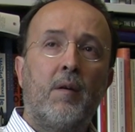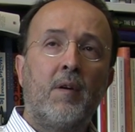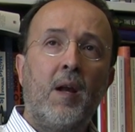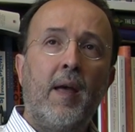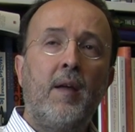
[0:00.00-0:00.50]

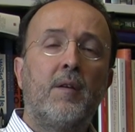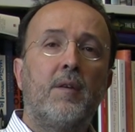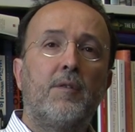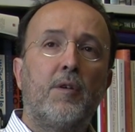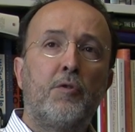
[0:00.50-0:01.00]

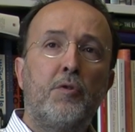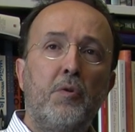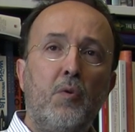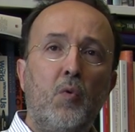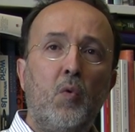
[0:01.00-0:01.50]
related
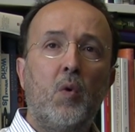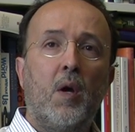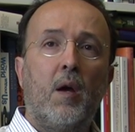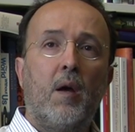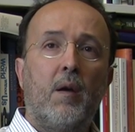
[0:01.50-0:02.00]
to
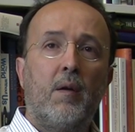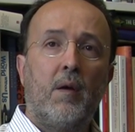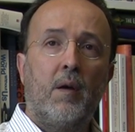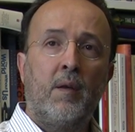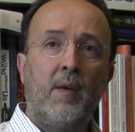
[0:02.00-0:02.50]

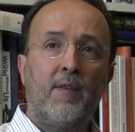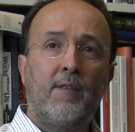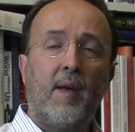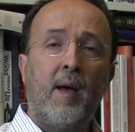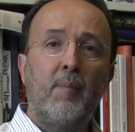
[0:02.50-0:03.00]

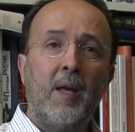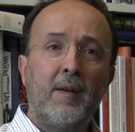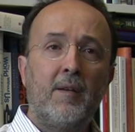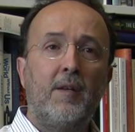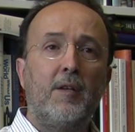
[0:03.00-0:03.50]
his
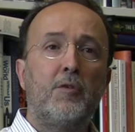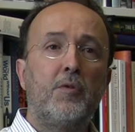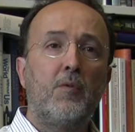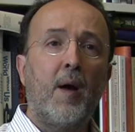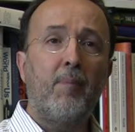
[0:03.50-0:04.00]
ability
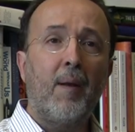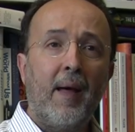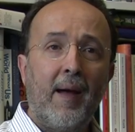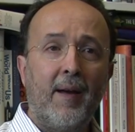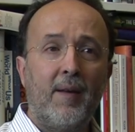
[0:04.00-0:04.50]
to
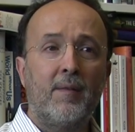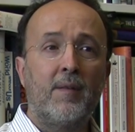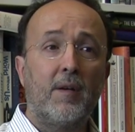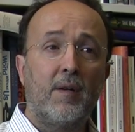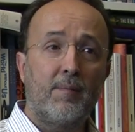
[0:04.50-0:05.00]
apply
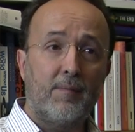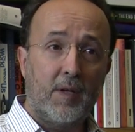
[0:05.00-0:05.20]
the